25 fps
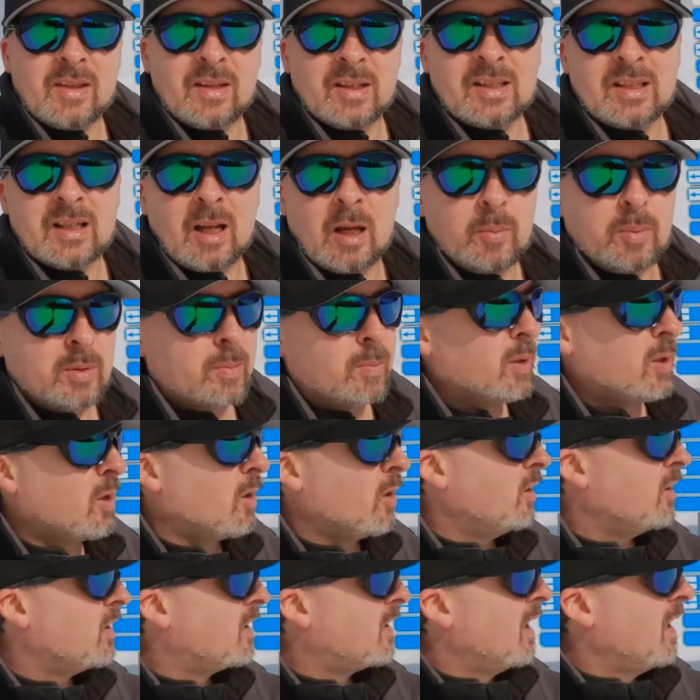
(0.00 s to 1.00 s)
the slopes,
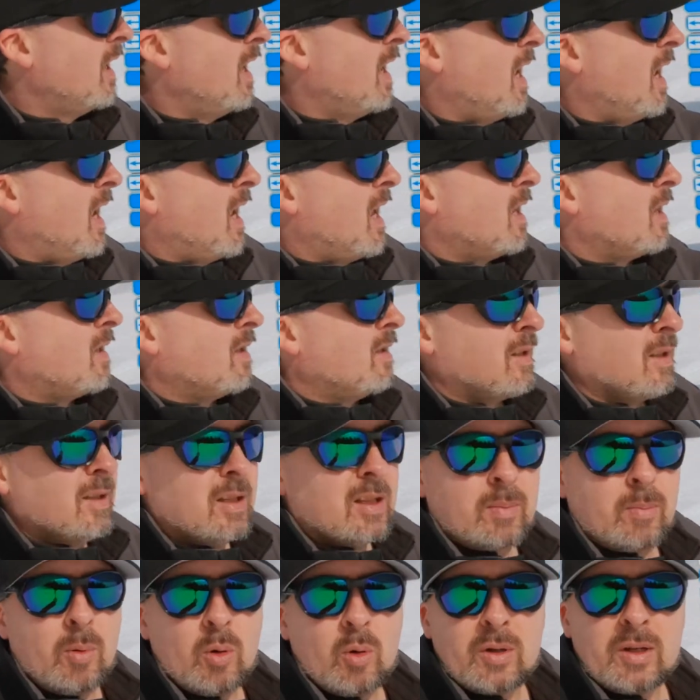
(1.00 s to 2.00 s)
because
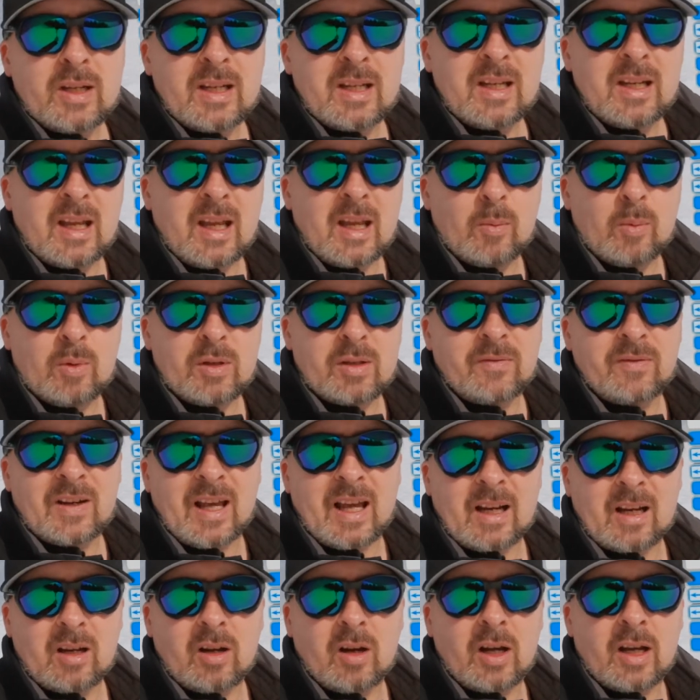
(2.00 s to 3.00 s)
this morning it was
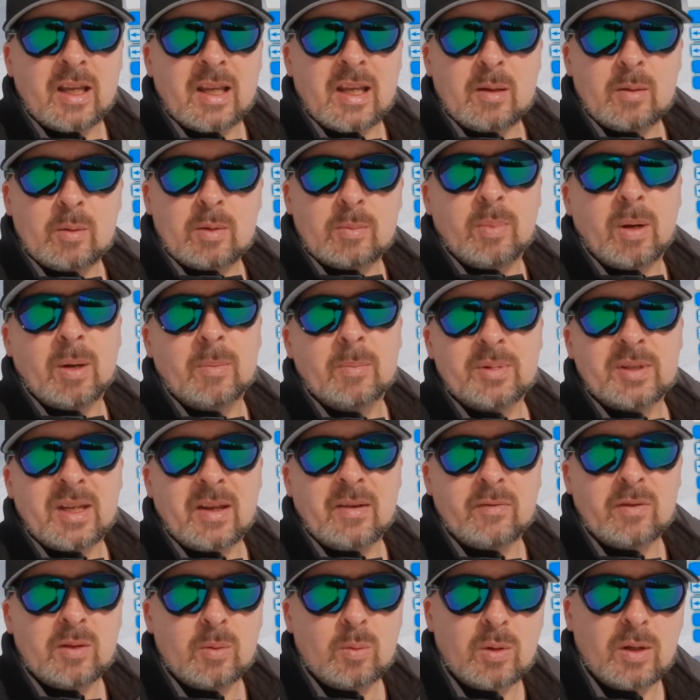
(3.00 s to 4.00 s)
flat light, it was bumps
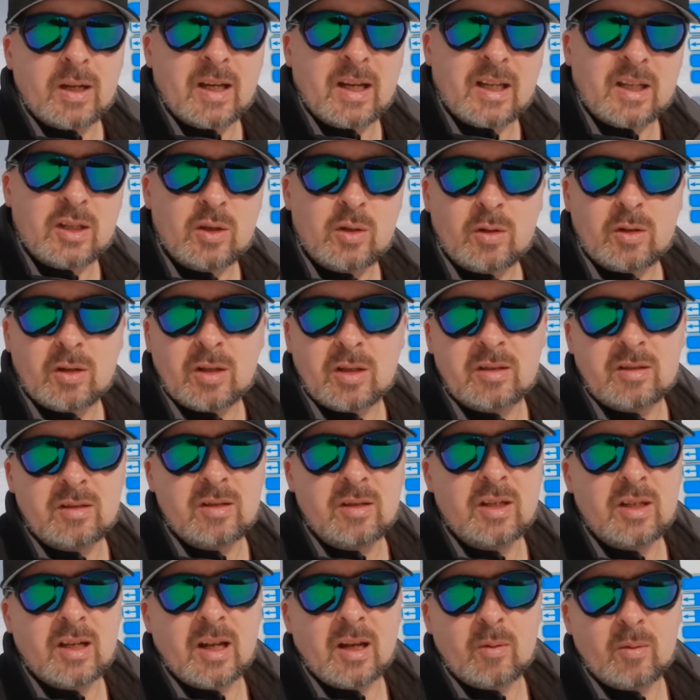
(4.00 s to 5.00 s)
everywhere. You could,
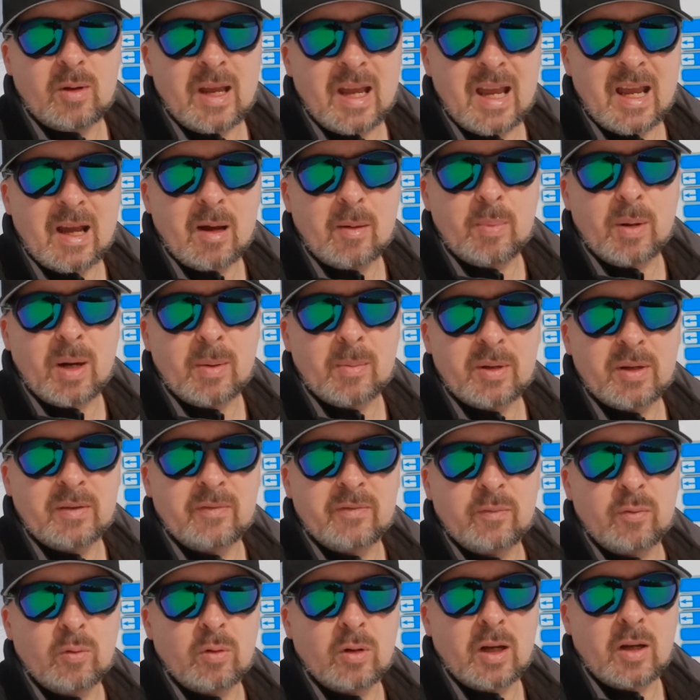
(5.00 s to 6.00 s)
hit a bump and
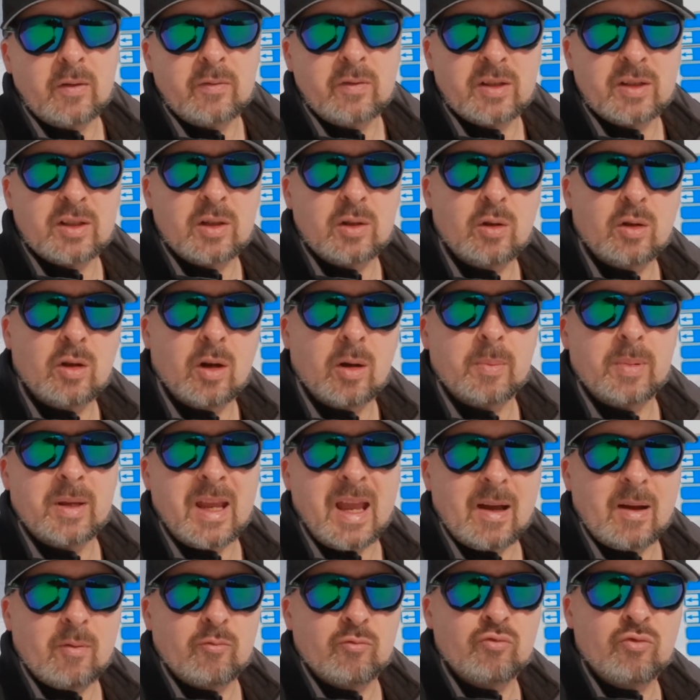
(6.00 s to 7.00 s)
fall over, so you've got to be
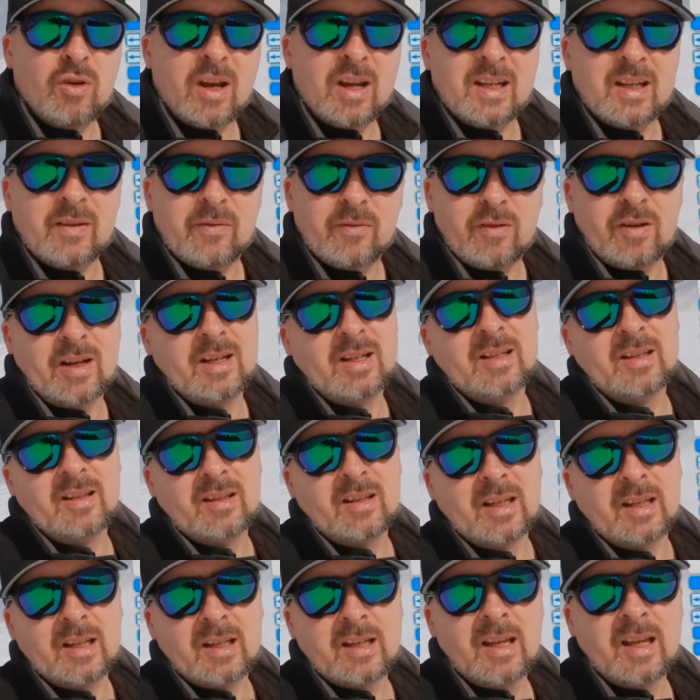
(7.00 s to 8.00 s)
ready for
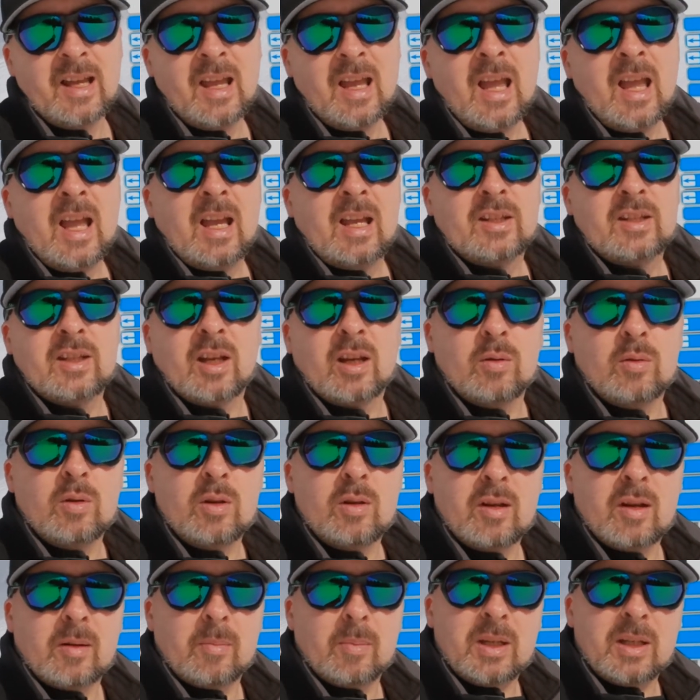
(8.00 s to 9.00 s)
anything. So
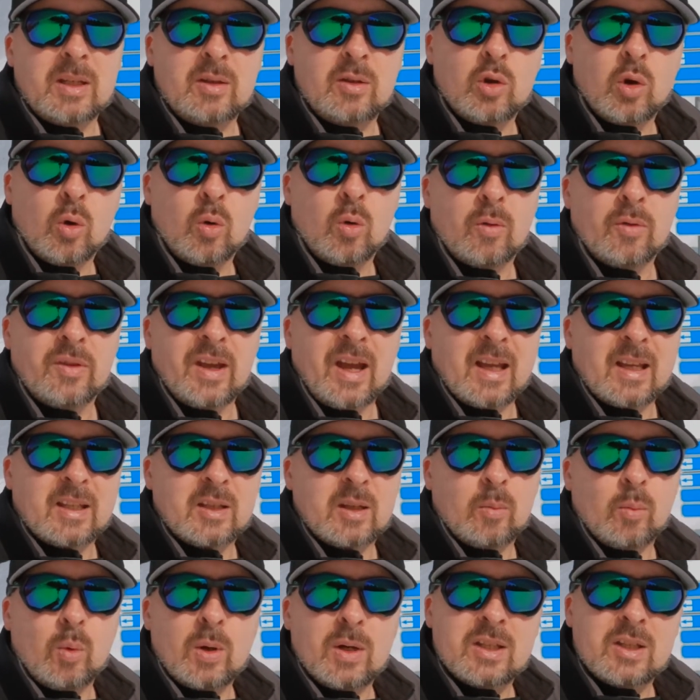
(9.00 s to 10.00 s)
you've got to be taught that.
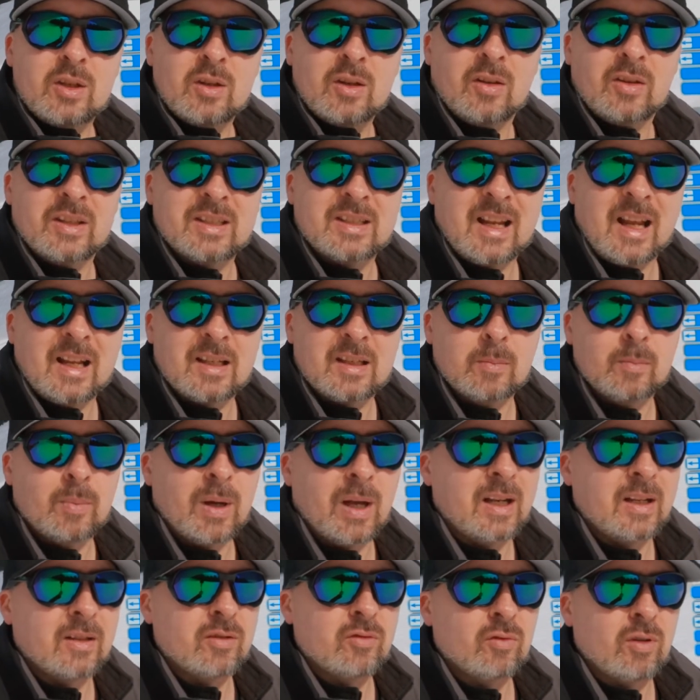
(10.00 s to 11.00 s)
So once you've got the stance and
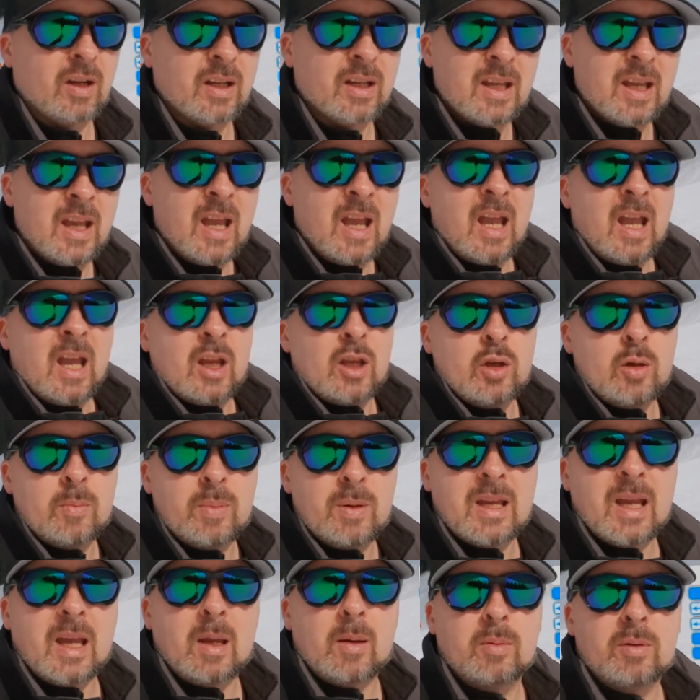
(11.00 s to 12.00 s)
balance right, you'll
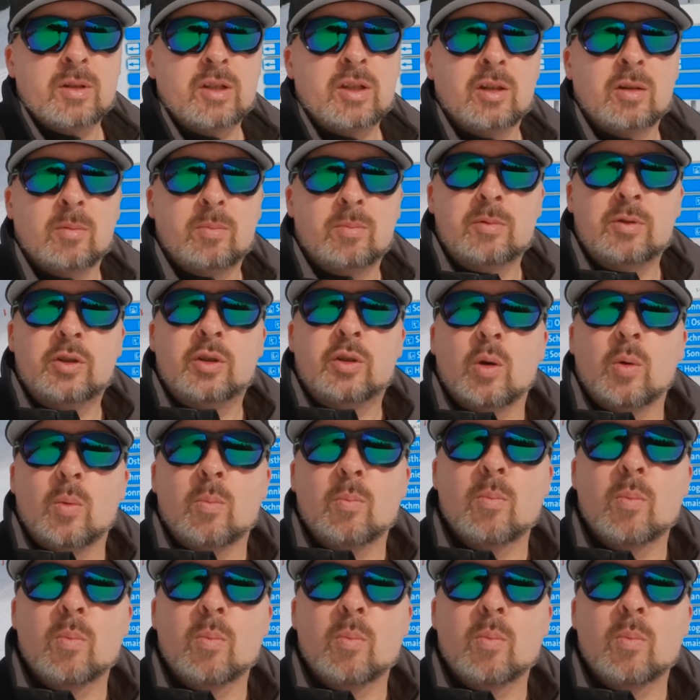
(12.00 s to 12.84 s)
be able to do